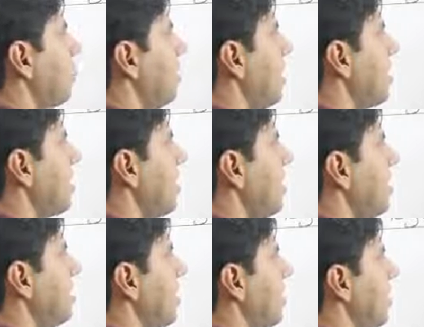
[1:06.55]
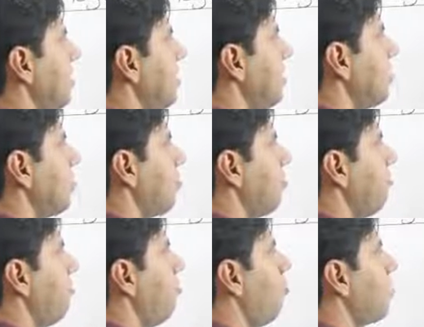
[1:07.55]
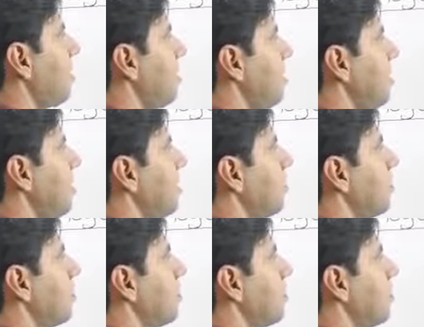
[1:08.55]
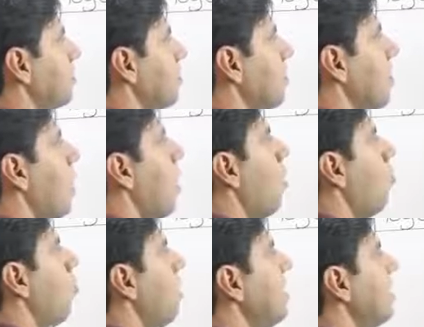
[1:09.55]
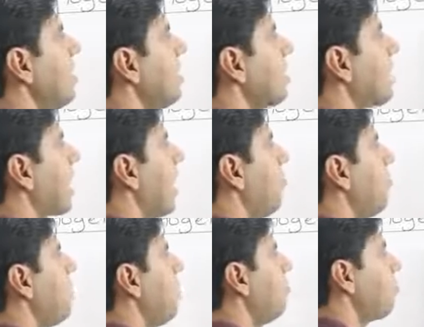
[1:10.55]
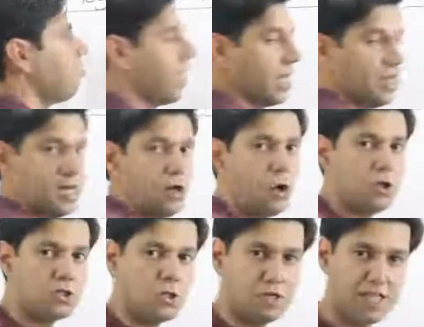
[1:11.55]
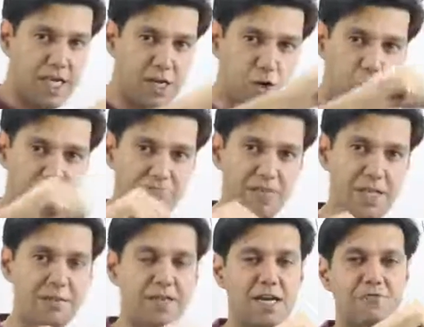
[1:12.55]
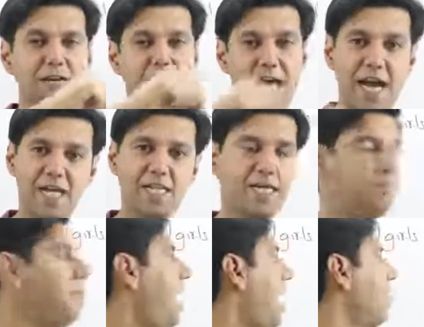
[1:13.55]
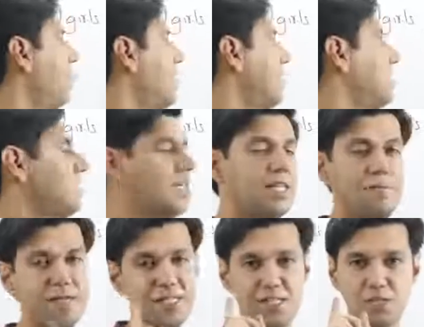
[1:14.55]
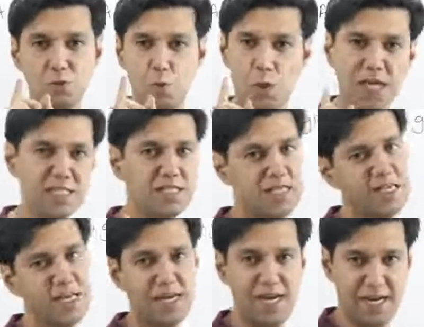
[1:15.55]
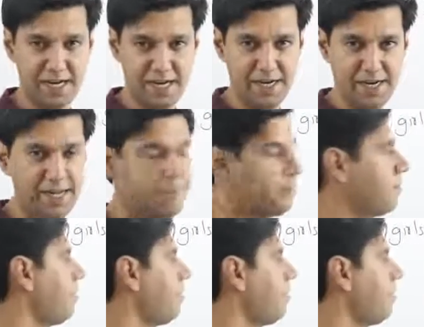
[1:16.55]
So let's say these are girls, so the 4 girls, we just club them together, or think of that we tie them and we consider them as just one single entity.